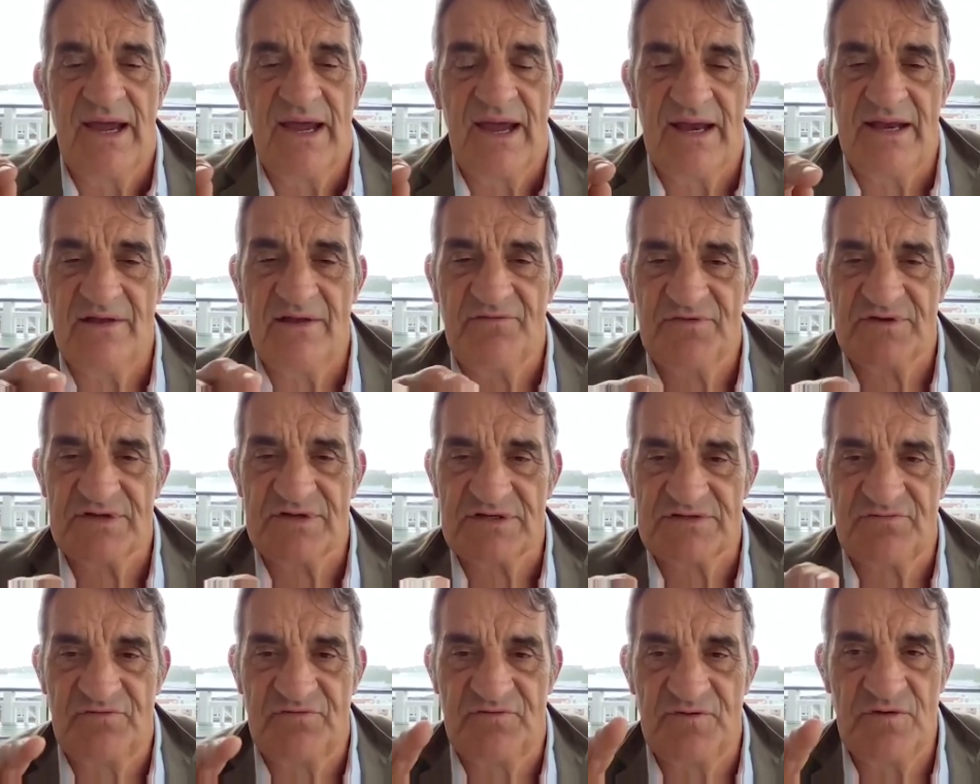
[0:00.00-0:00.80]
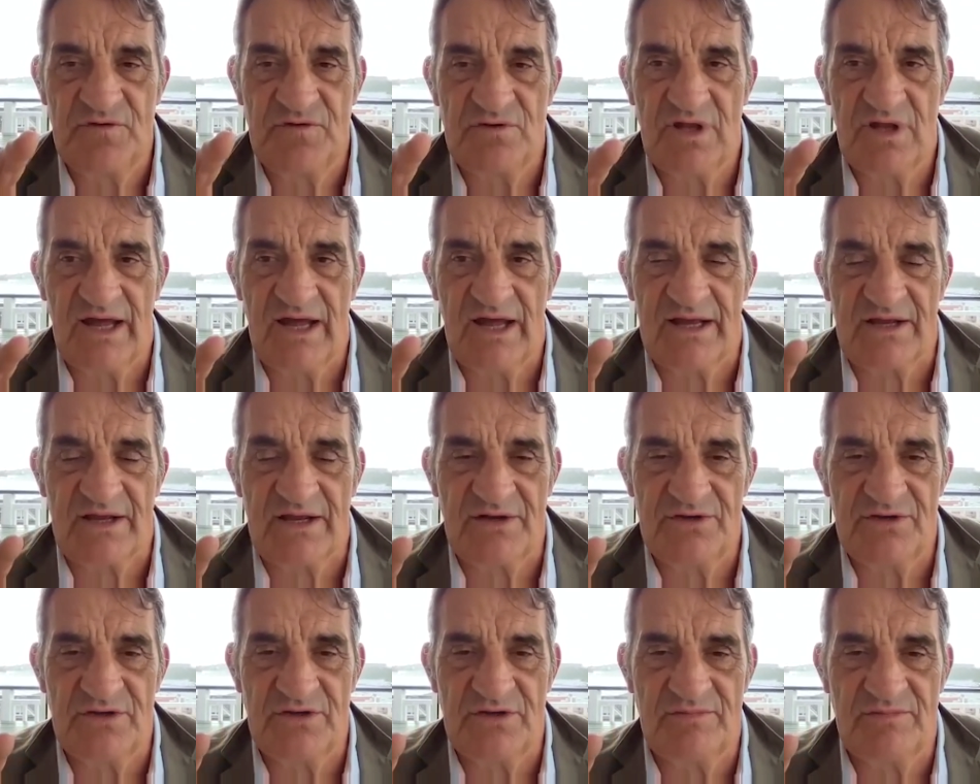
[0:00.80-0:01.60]
And if it's full like
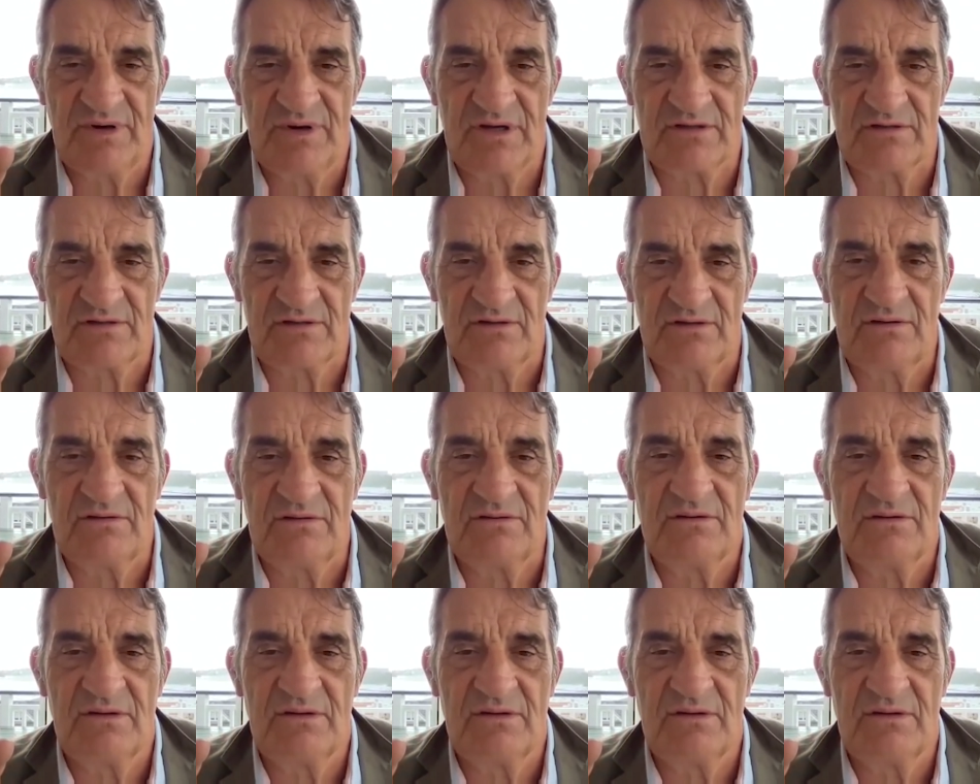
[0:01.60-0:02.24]
a new bottle,